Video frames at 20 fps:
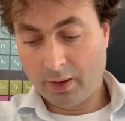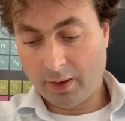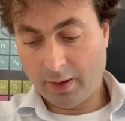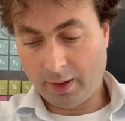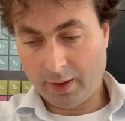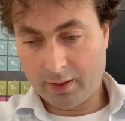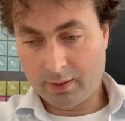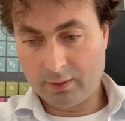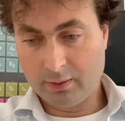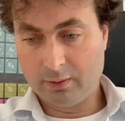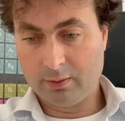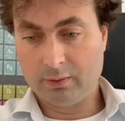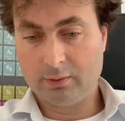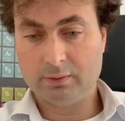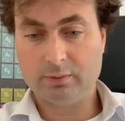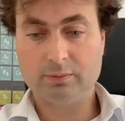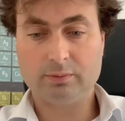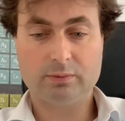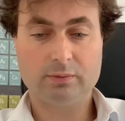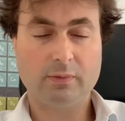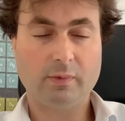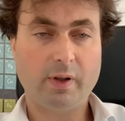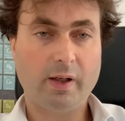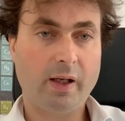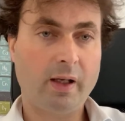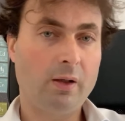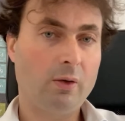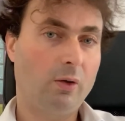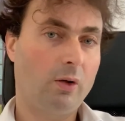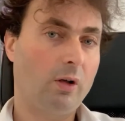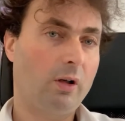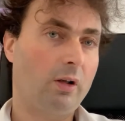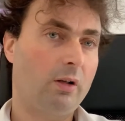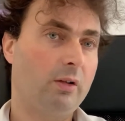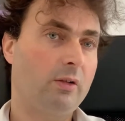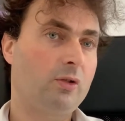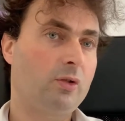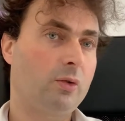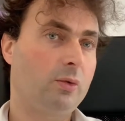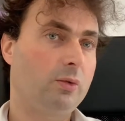And in
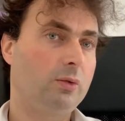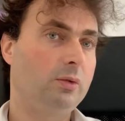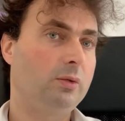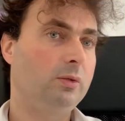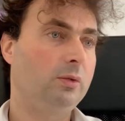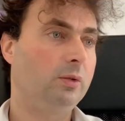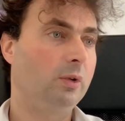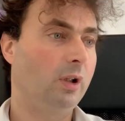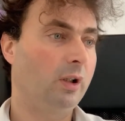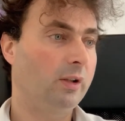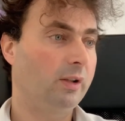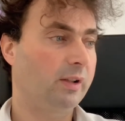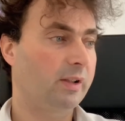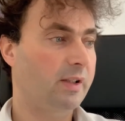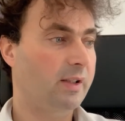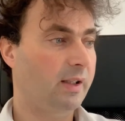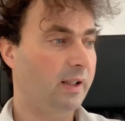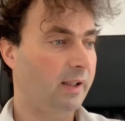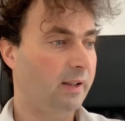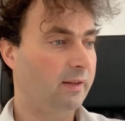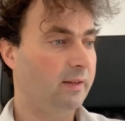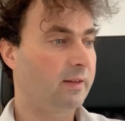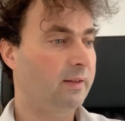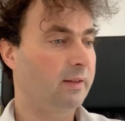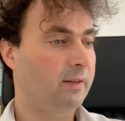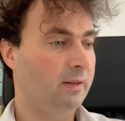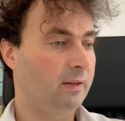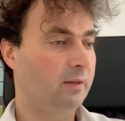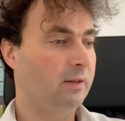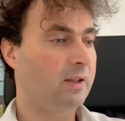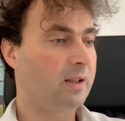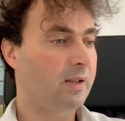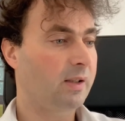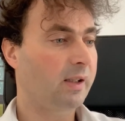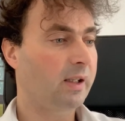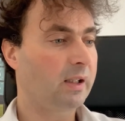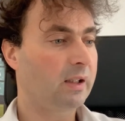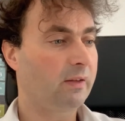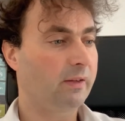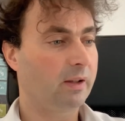order to understand the
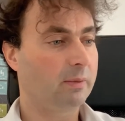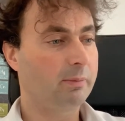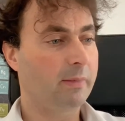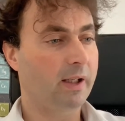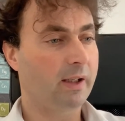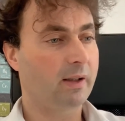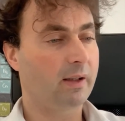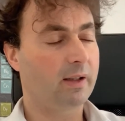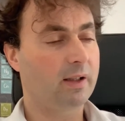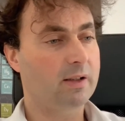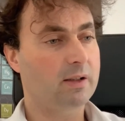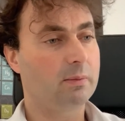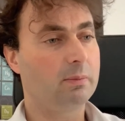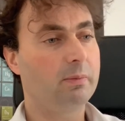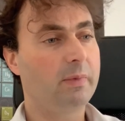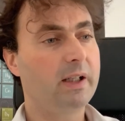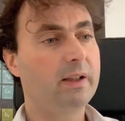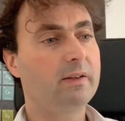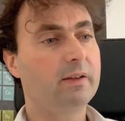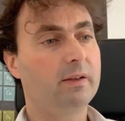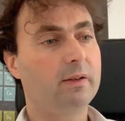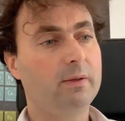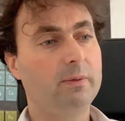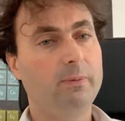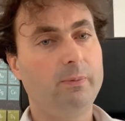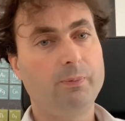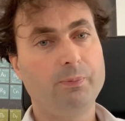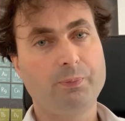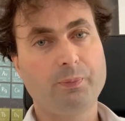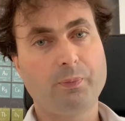scattering mechanism better,